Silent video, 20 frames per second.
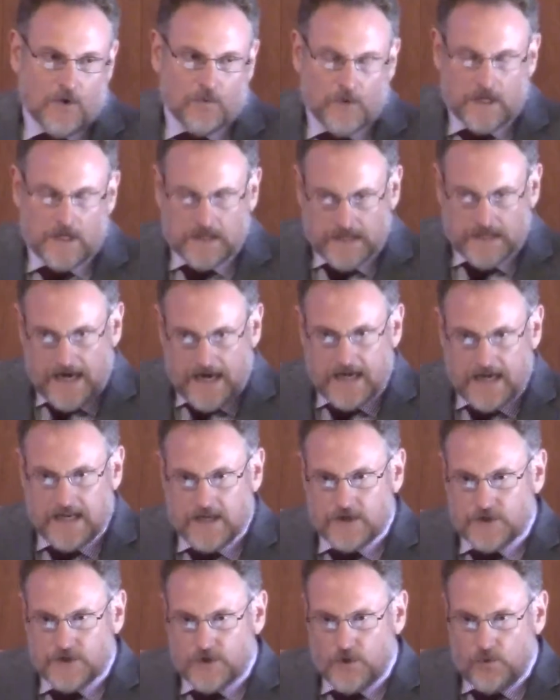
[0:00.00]

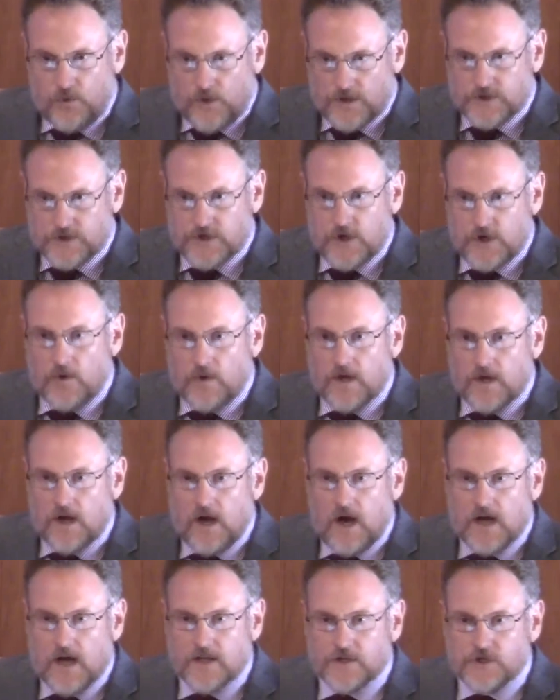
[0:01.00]
related to what's going
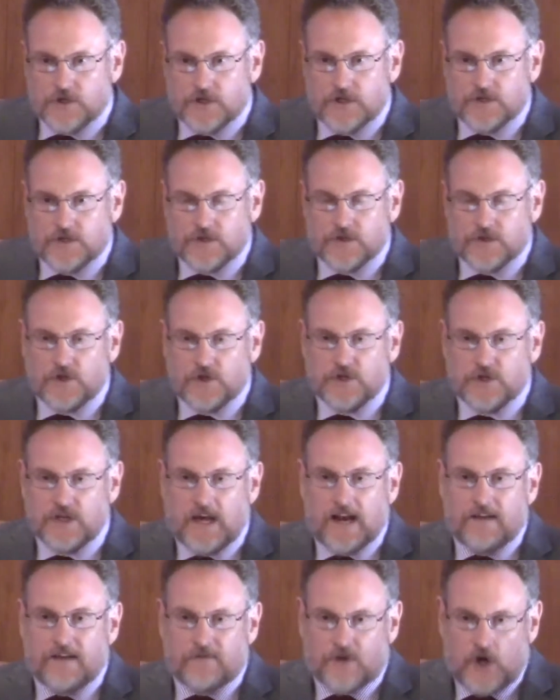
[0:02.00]
on, Jesus could
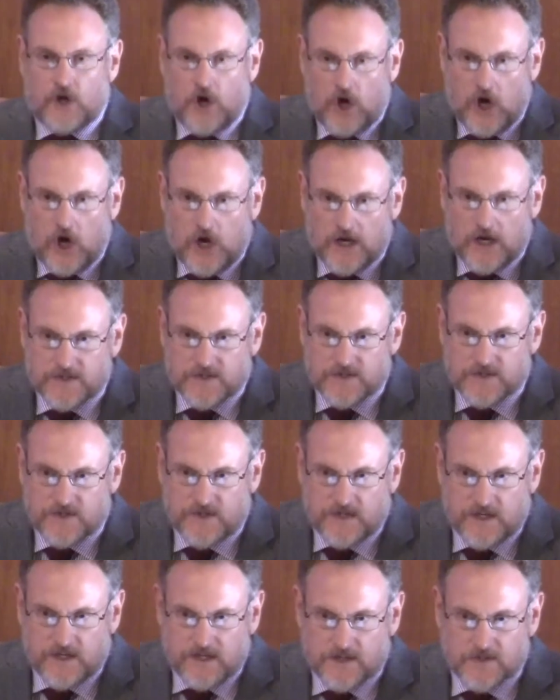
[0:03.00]
not have
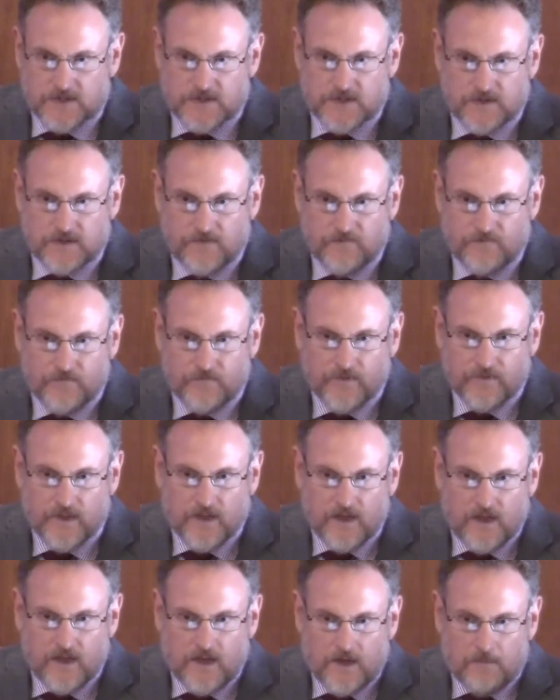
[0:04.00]
caused this,
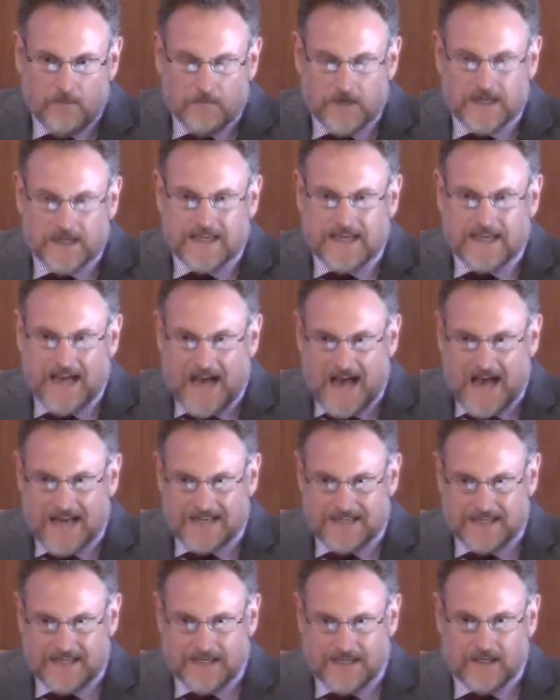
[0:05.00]
but
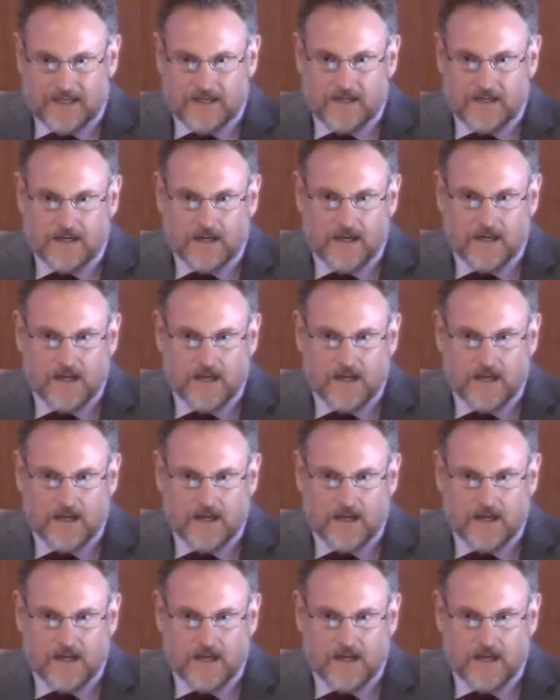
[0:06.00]
God did.